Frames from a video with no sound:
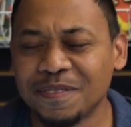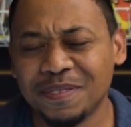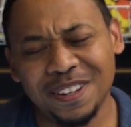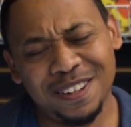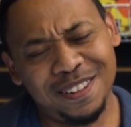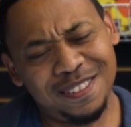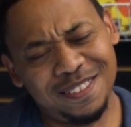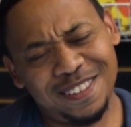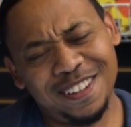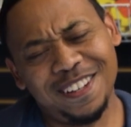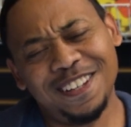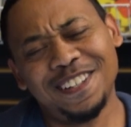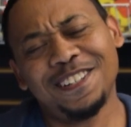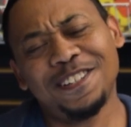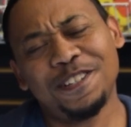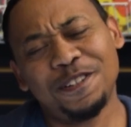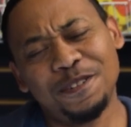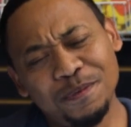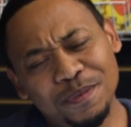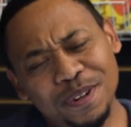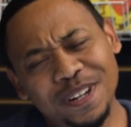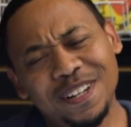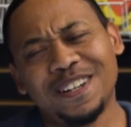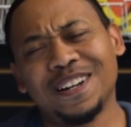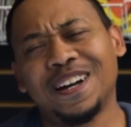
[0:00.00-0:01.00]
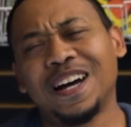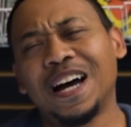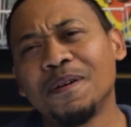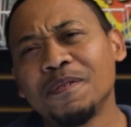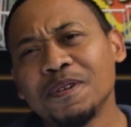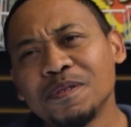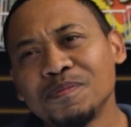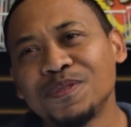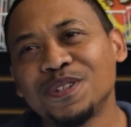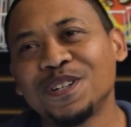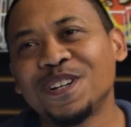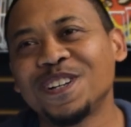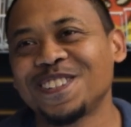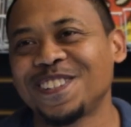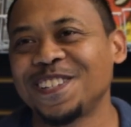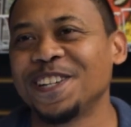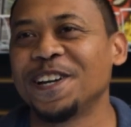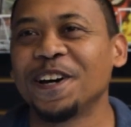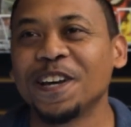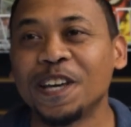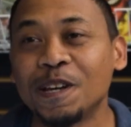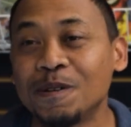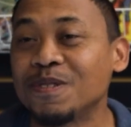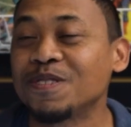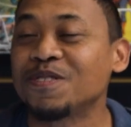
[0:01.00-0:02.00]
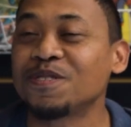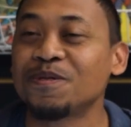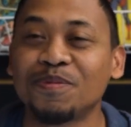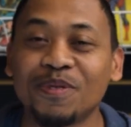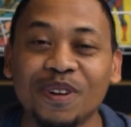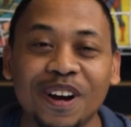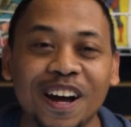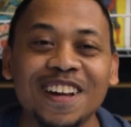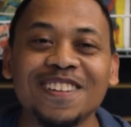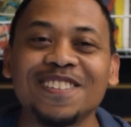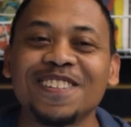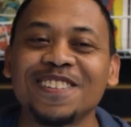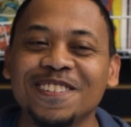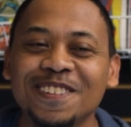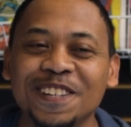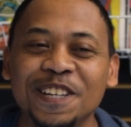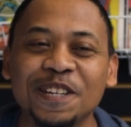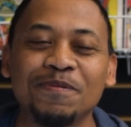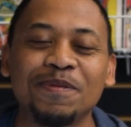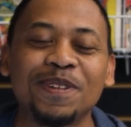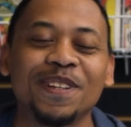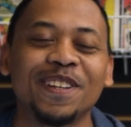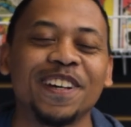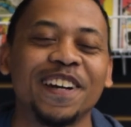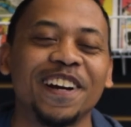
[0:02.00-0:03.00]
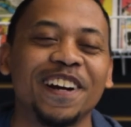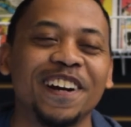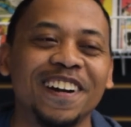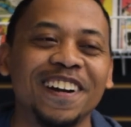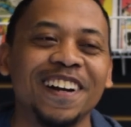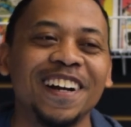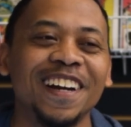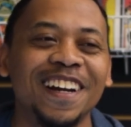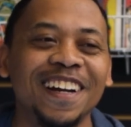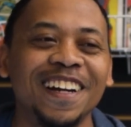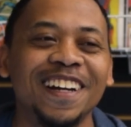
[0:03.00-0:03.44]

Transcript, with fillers: And I was like, "You read comic books?" You know, he was surprised to see me there.